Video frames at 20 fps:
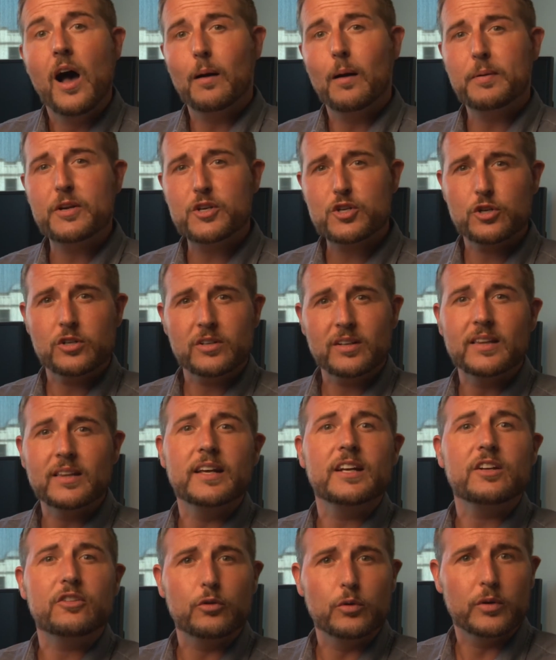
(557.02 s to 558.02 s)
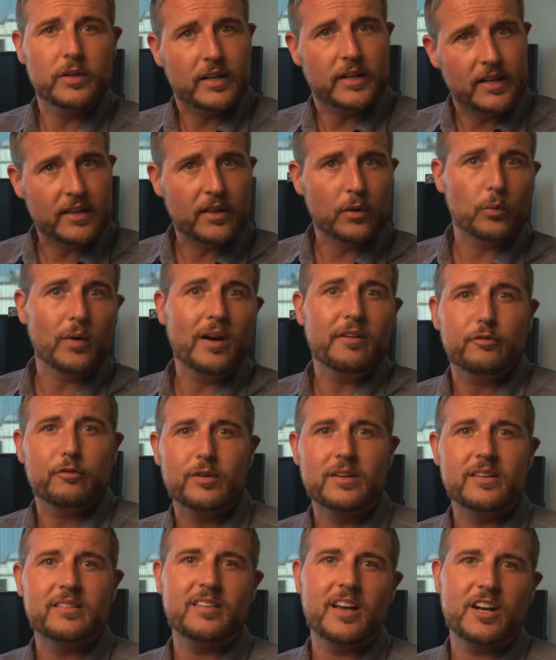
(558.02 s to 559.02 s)
I'll be sure to link to it in the
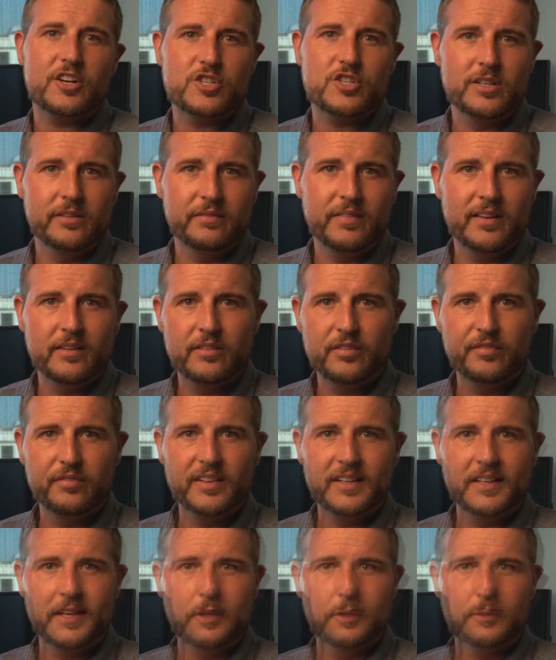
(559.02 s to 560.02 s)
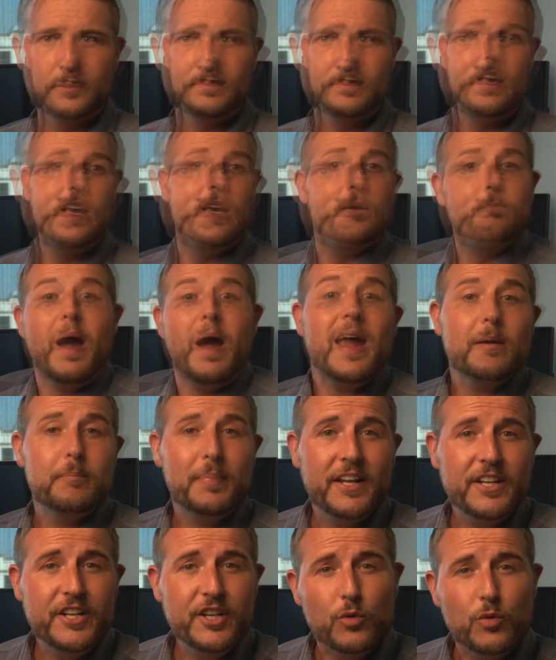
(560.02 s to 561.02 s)
reference section of this video. In my
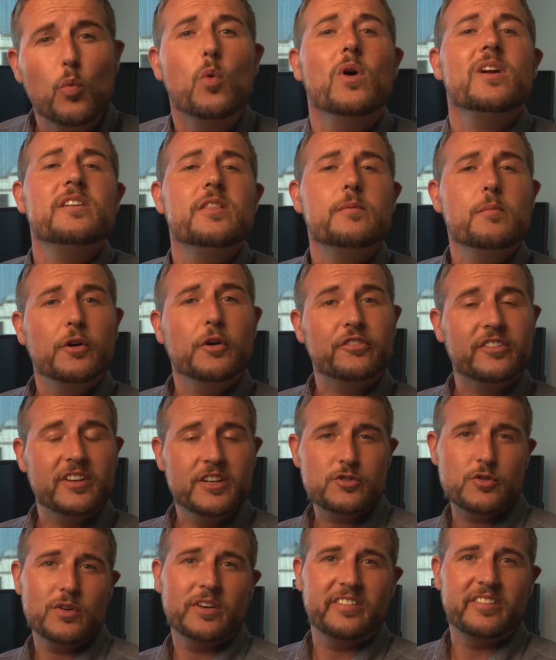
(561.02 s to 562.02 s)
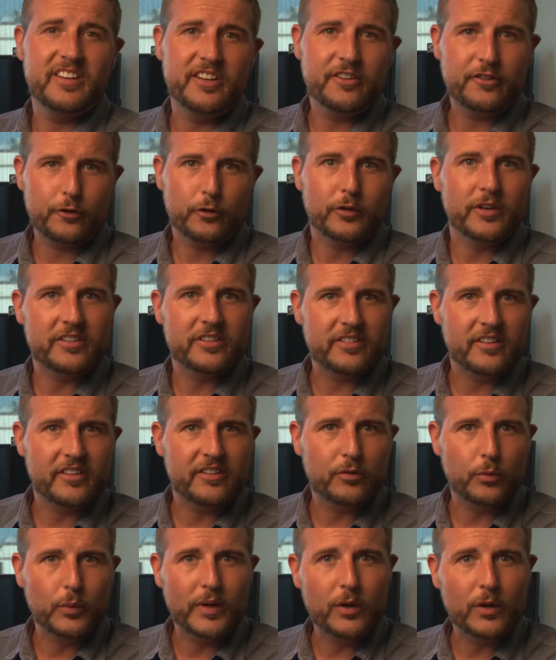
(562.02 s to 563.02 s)
opinion, one of the most interesting stories
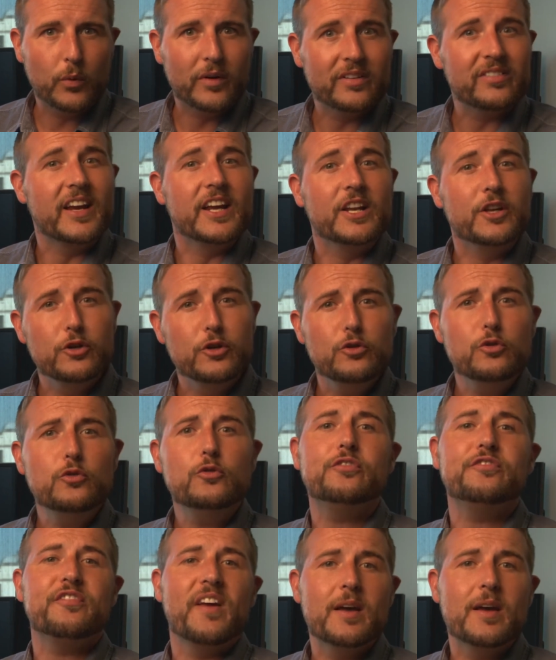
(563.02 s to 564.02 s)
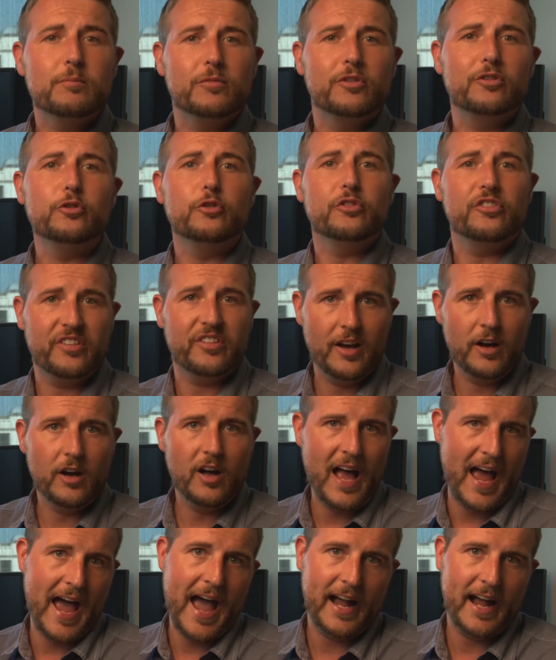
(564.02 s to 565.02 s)
this week was a new
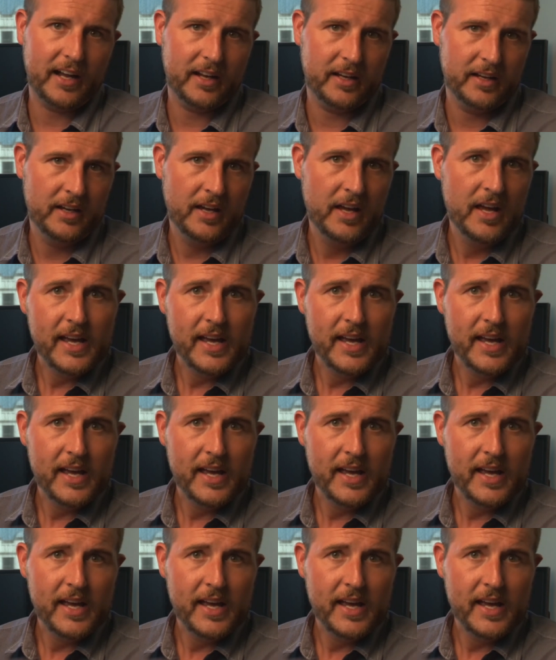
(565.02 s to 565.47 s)
Femtocell hack.